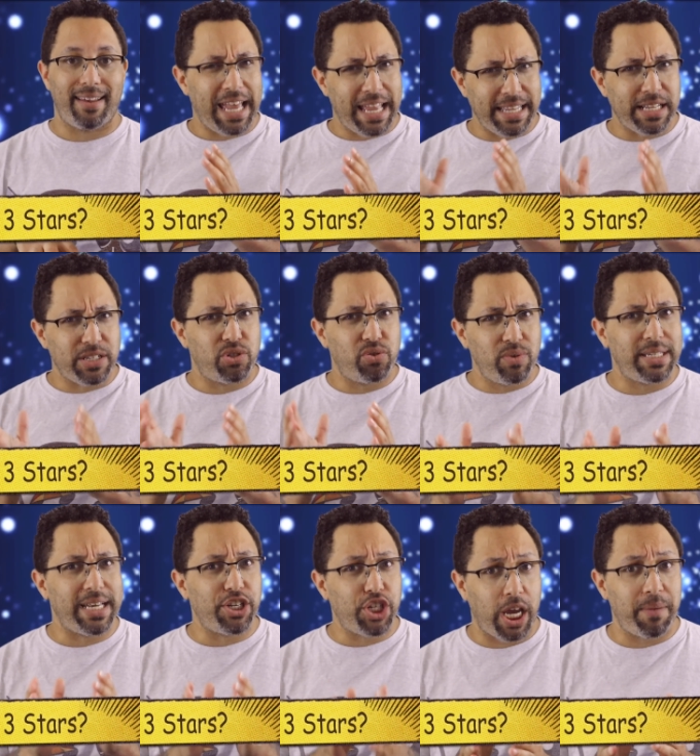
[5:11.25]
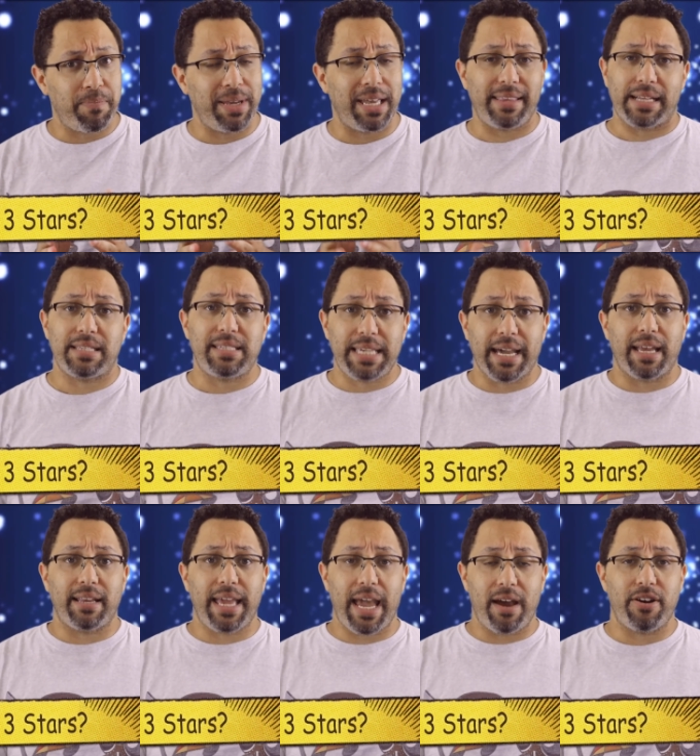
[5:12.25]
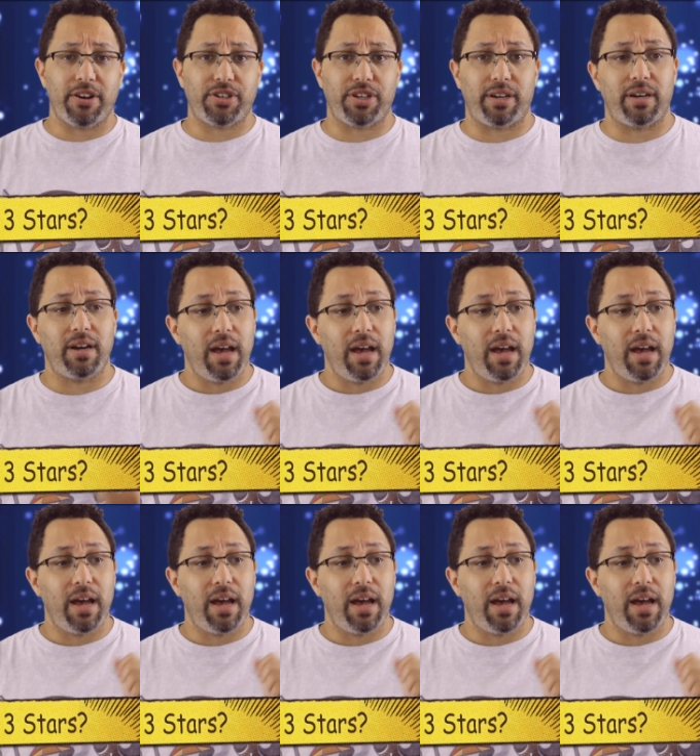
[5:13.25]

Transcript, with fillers: And then as soon as I champion that second character,